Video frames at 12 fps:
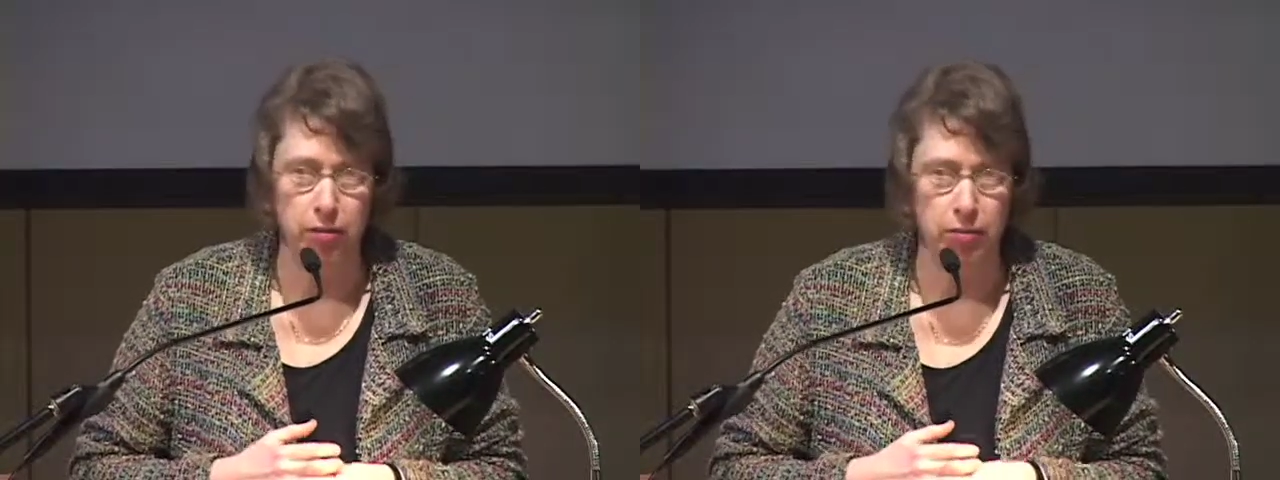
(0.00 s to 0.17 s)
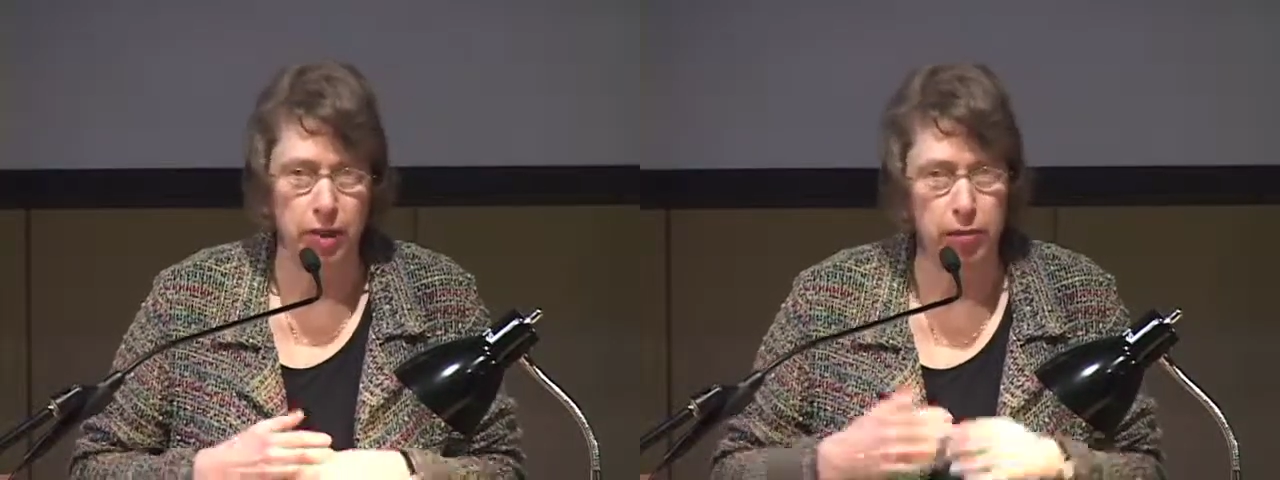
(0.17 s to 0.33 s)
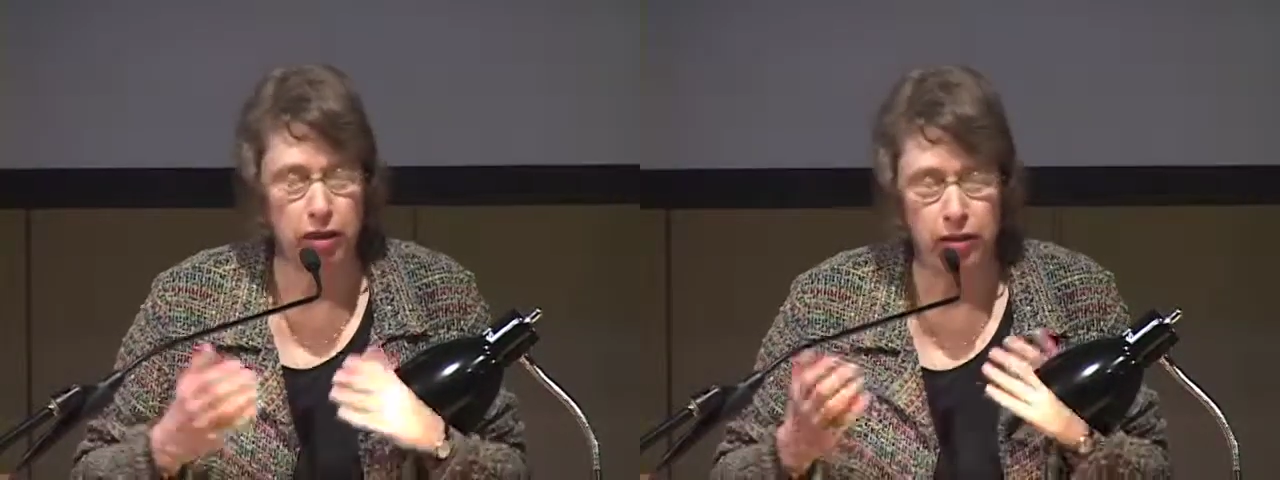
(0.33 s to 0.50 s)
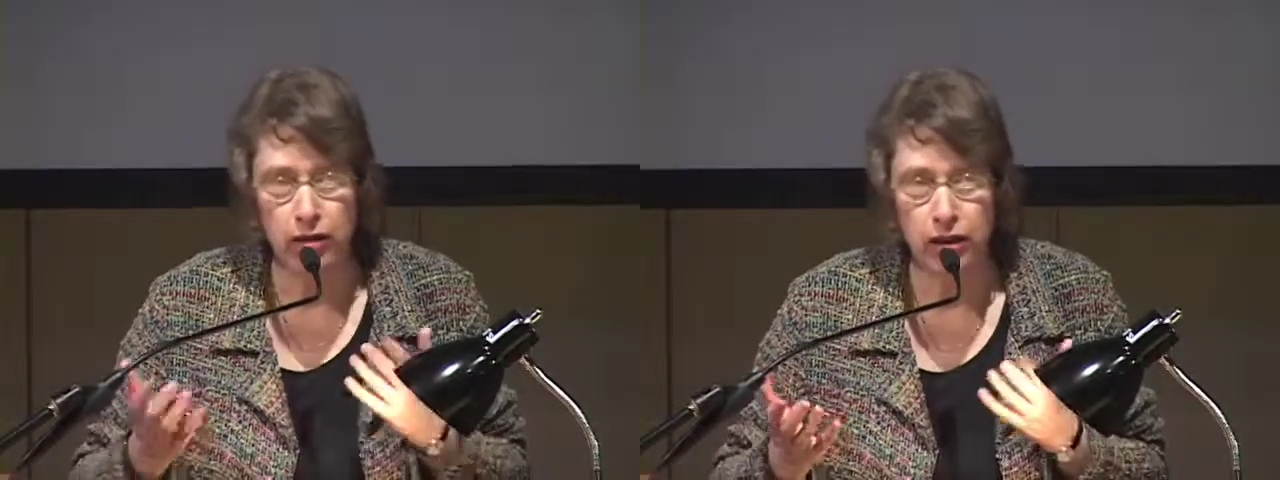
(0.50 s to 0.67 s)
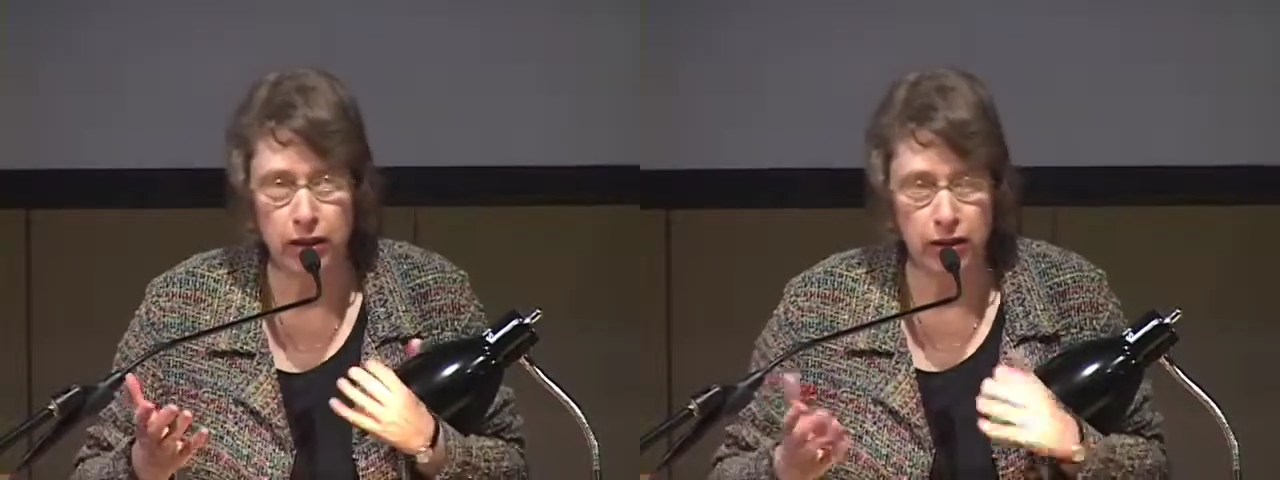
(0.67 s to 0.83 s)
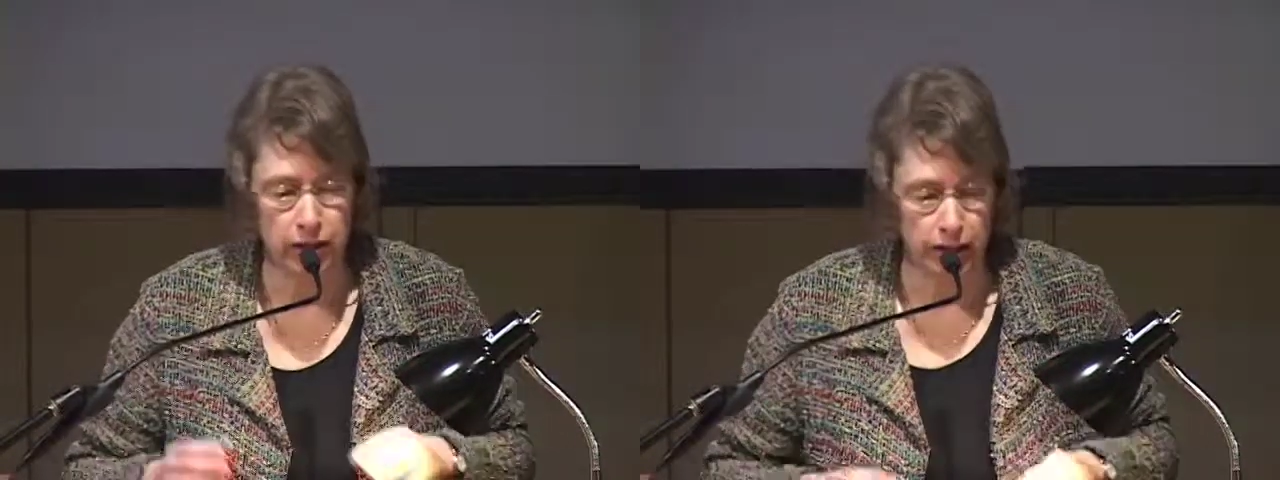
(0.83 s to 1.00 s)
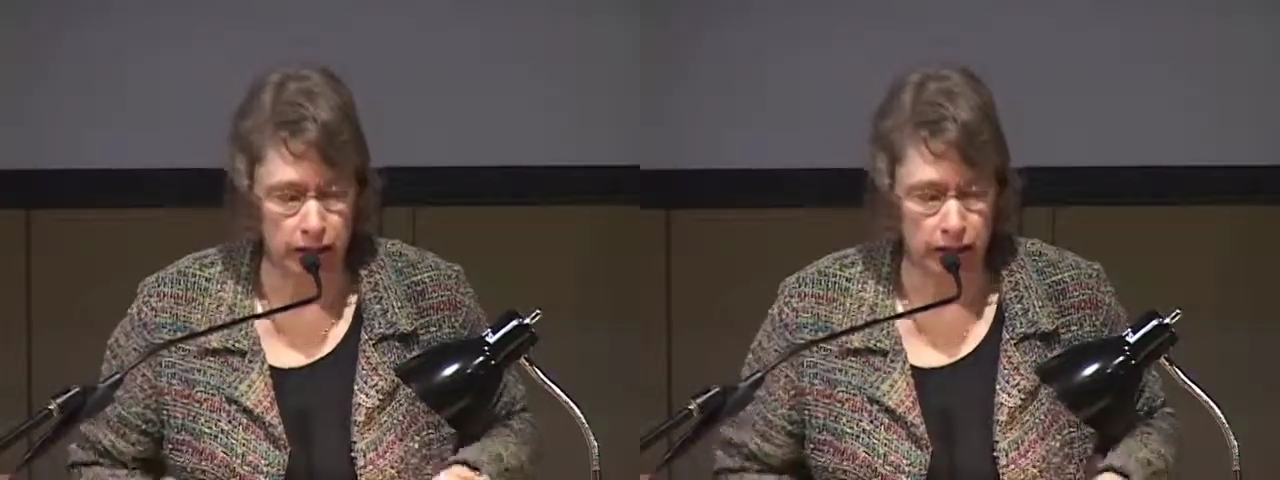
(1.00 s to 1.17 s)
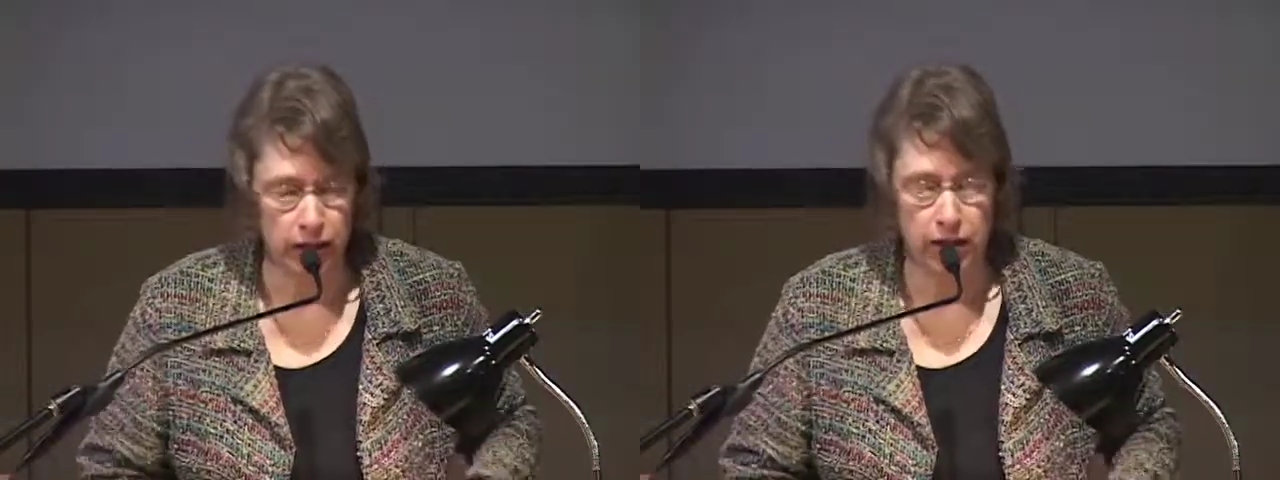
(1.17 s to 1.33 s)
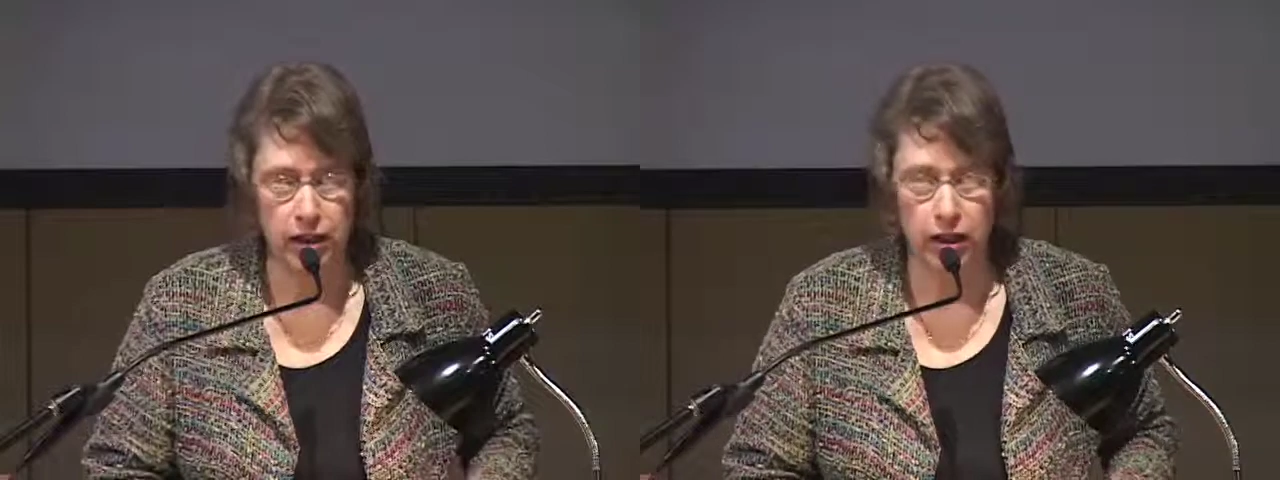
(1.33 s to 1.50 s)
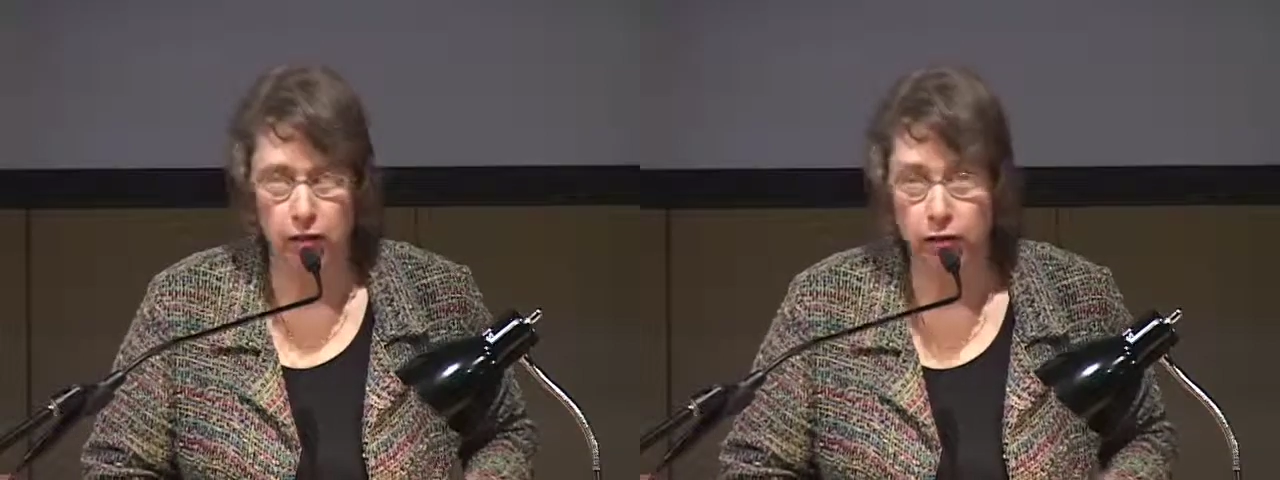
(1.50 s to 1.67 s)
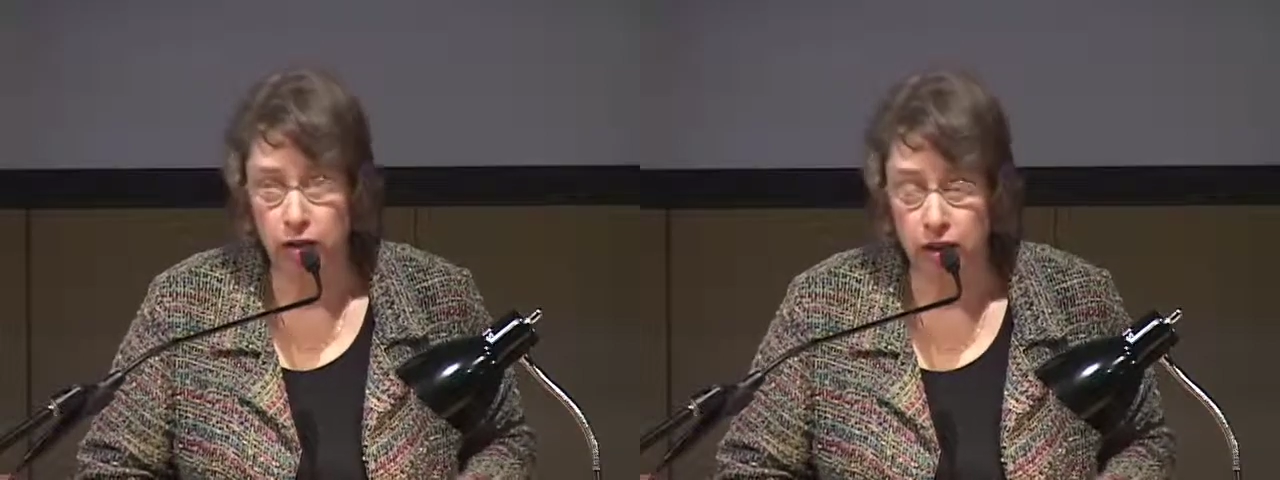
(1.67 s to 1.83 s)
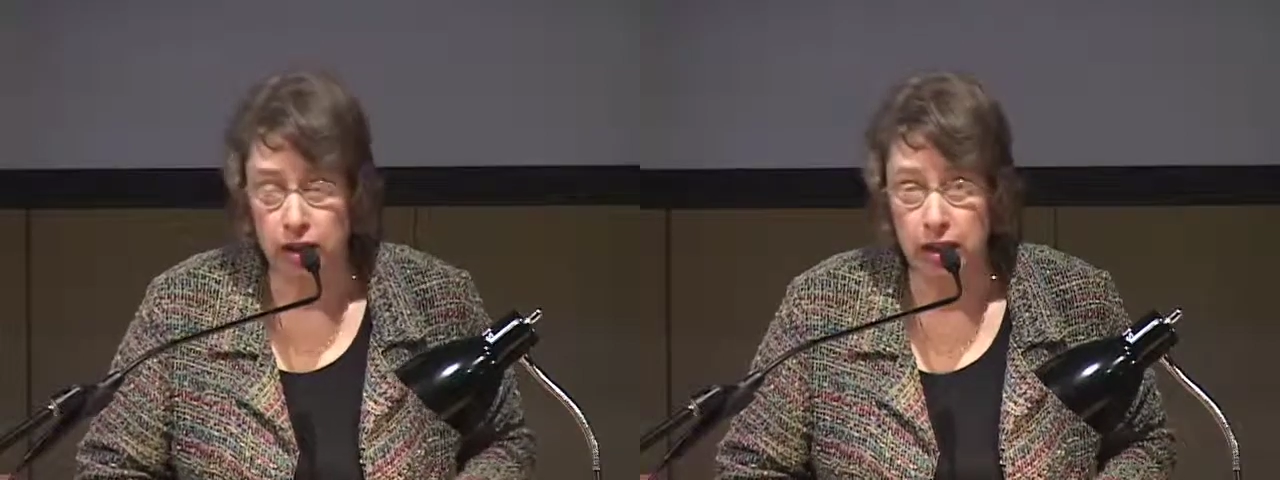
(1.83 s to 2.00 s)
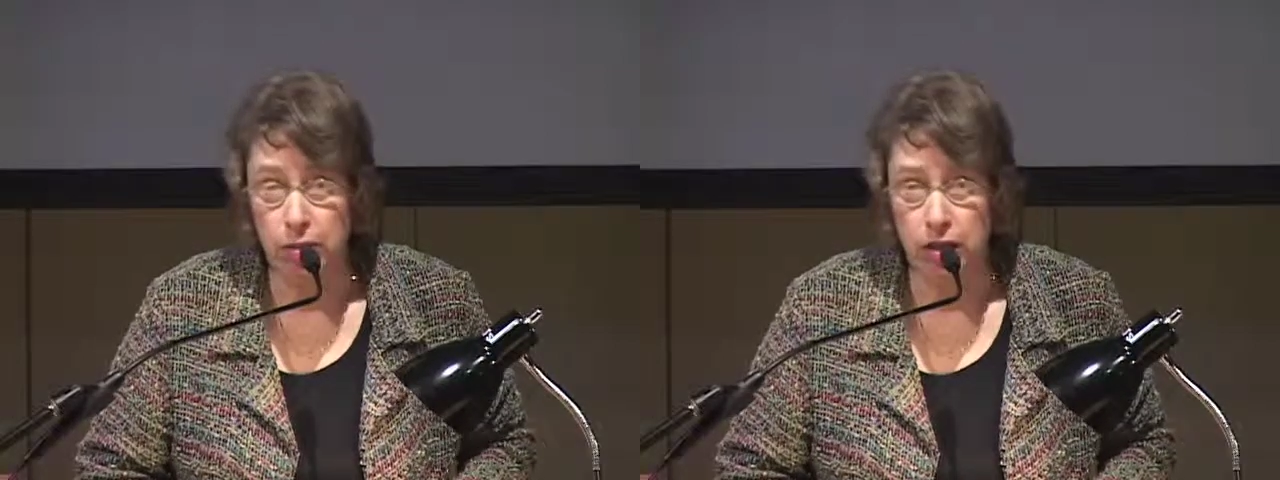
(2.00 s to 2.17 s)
maybe even inadvertently